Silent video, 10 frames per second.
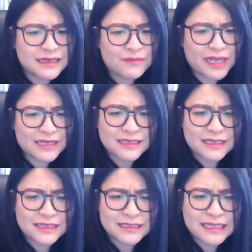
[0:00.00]

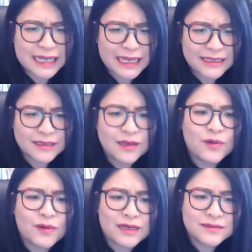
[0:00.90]
Plaza is dead?
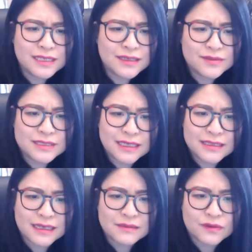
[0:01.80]
No, I don't think you said
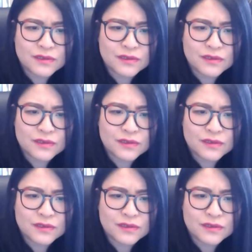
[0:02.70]
that,